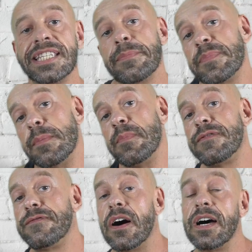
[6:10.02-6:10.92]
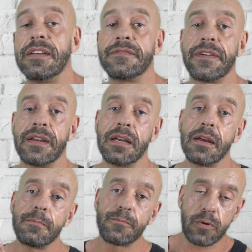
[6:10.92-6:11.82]
Tip number 5,
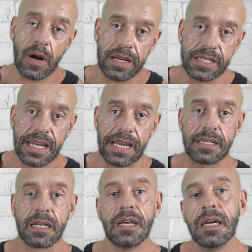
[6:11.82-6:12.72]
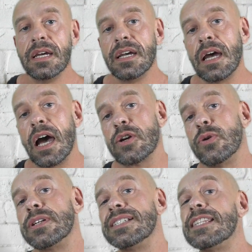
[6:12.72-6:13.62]
protein.
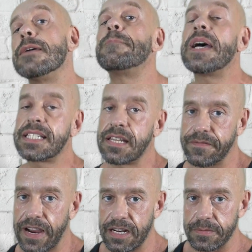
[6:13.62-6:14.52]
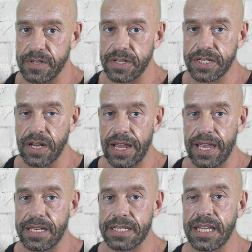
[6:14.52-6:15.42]
According to the best available
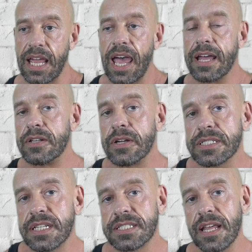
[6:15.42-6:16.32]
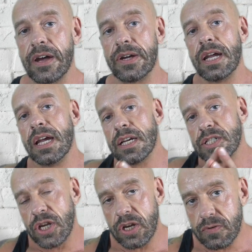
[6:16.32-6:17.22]
science, it looks as though
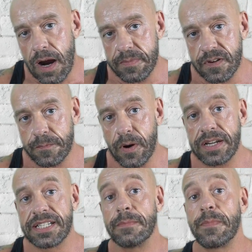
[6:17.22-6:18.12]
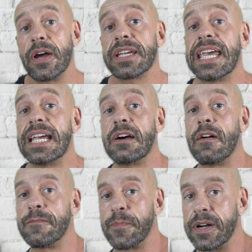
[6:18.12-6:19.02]
2 grams of protein per kilo
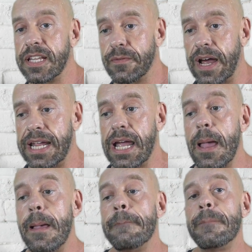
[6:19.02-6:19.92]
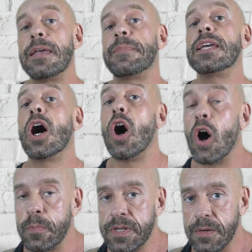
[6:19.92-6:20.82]
of body weight may be
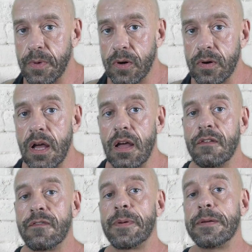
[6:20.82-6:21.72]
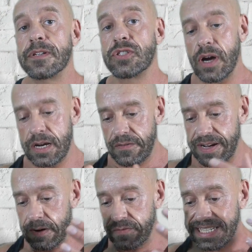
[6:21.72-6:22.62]
optimal for people trying to
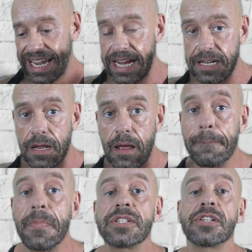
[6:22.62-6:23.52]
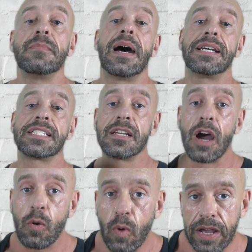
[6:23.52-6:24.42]
retain muscle mass
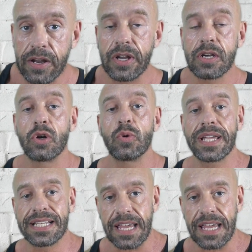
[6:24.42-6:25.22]
while on a caloric